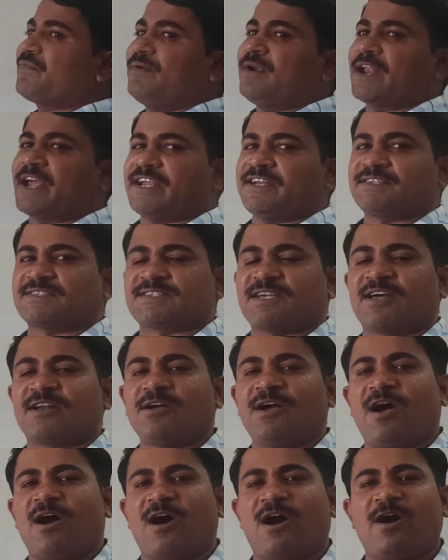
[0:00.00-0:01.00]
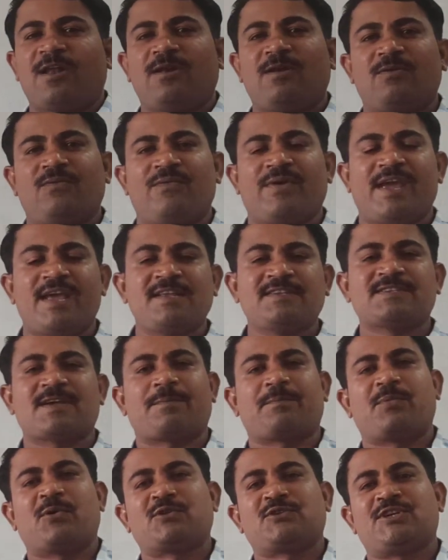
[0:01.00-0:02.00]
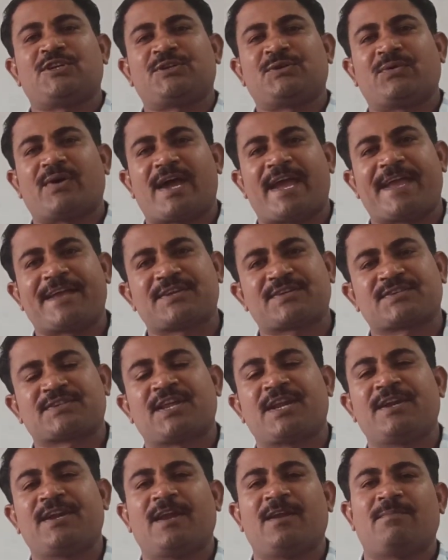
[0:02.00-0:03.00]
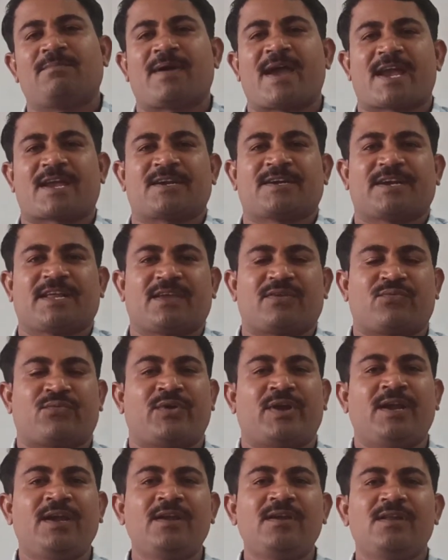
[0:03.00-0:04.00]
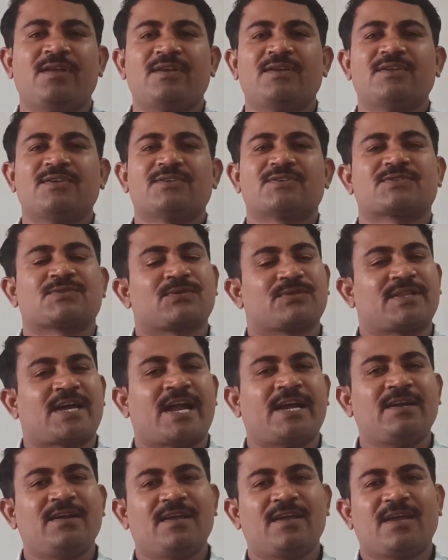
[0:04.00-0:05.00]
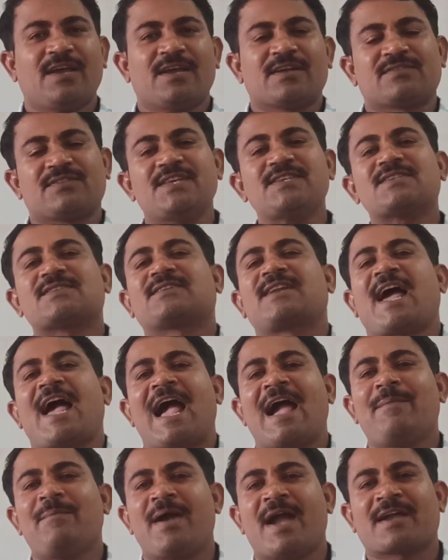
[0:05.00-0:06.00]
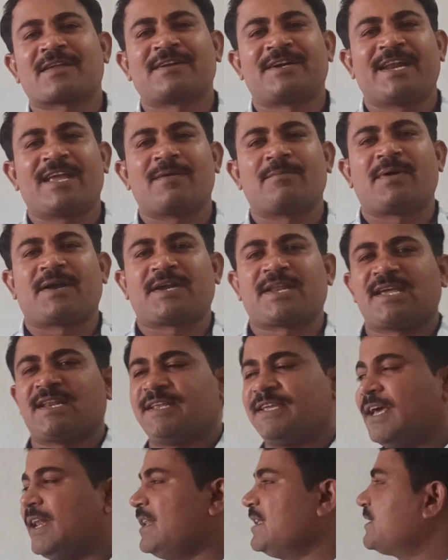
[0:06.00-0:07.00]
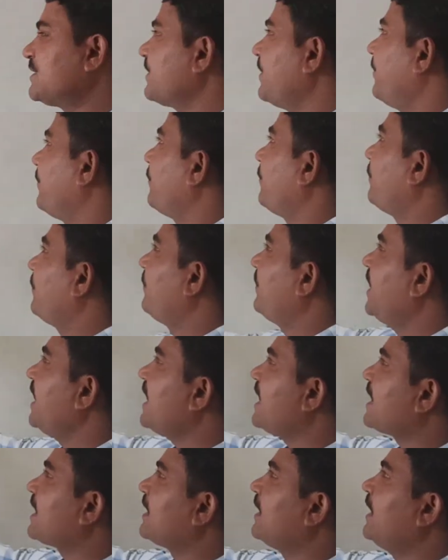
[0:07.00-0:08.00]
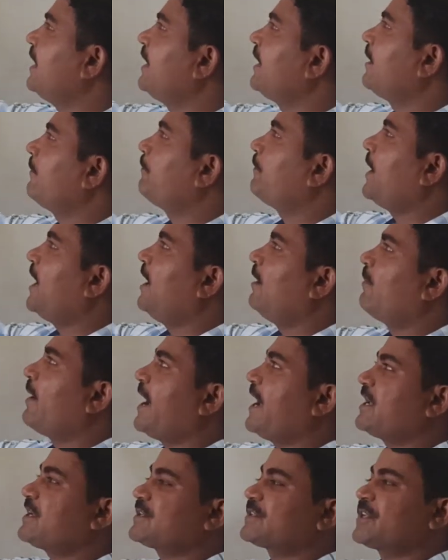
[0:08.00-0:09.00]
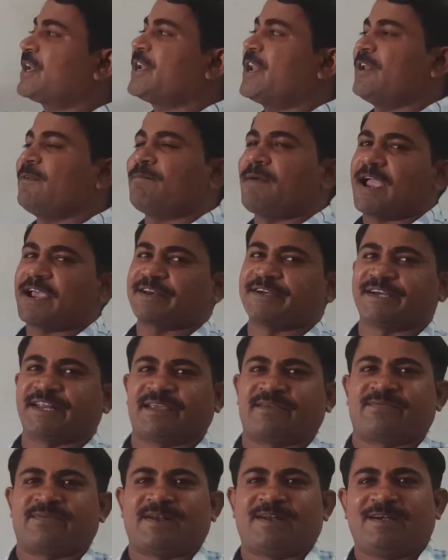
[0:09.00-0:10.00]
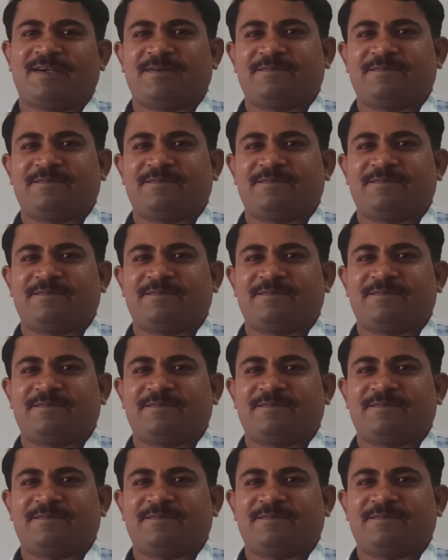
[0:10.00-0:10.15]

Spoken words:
field lines are always opposite to external magnetic field, so that this diamagnetic materials weakly repelled by external magnetic field.